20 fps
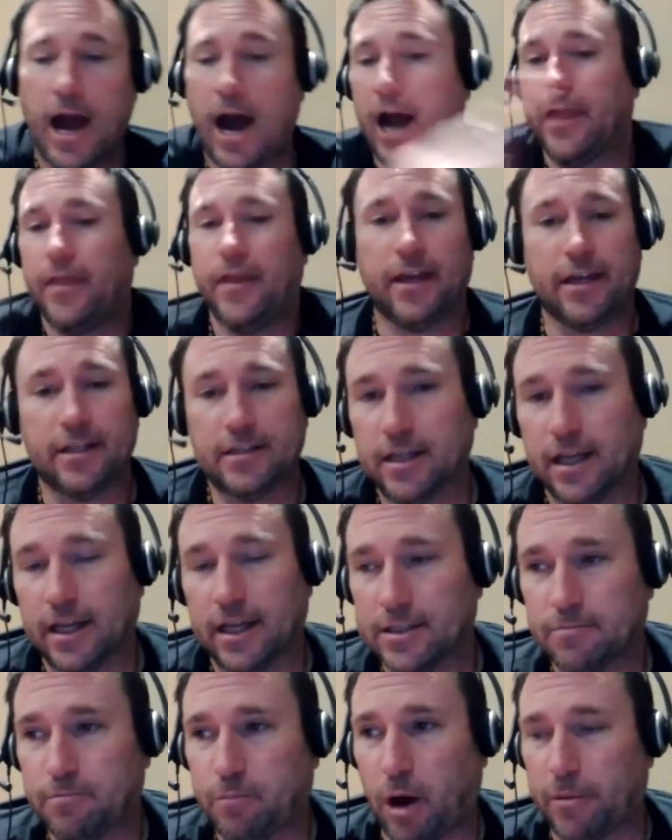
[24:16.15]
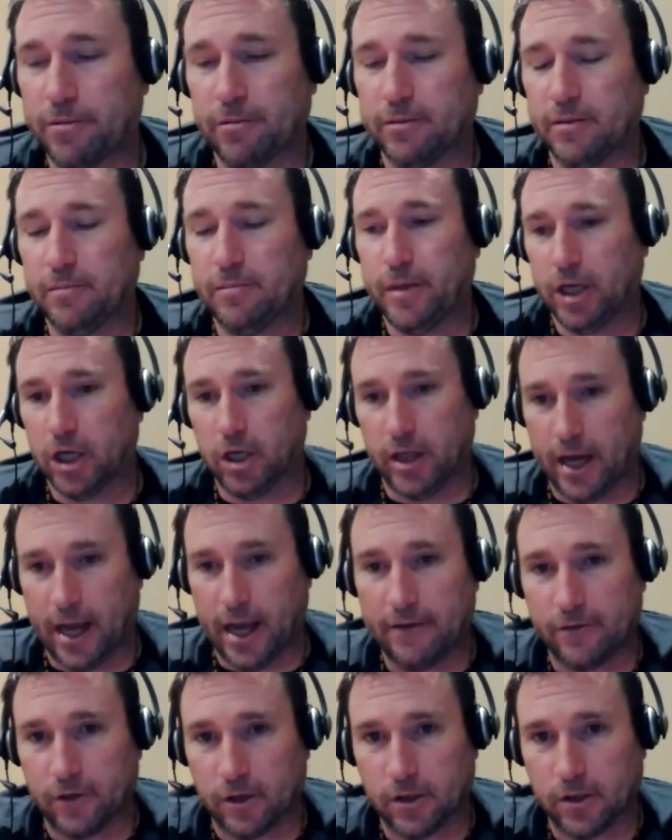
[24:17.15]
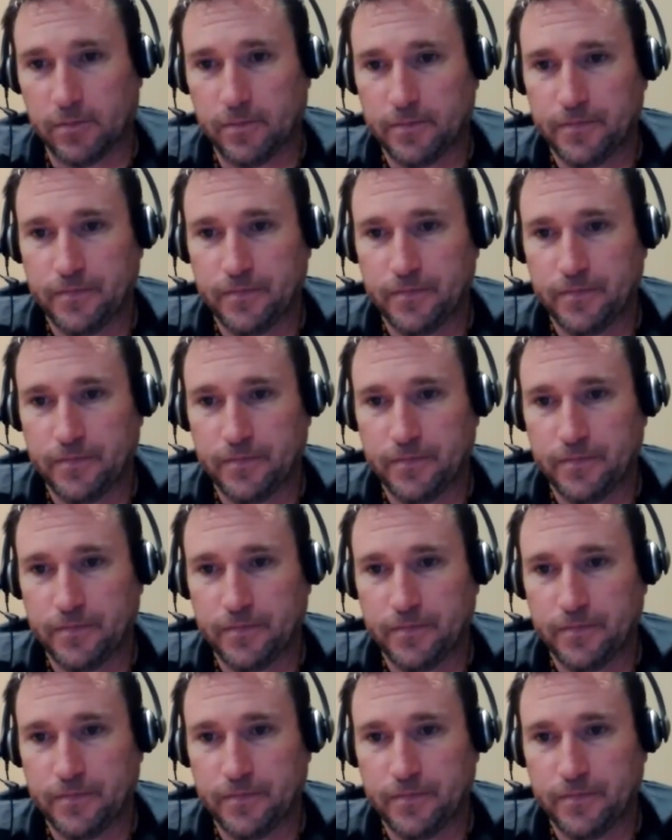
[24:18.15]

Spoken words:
I think is probably bigger than ever.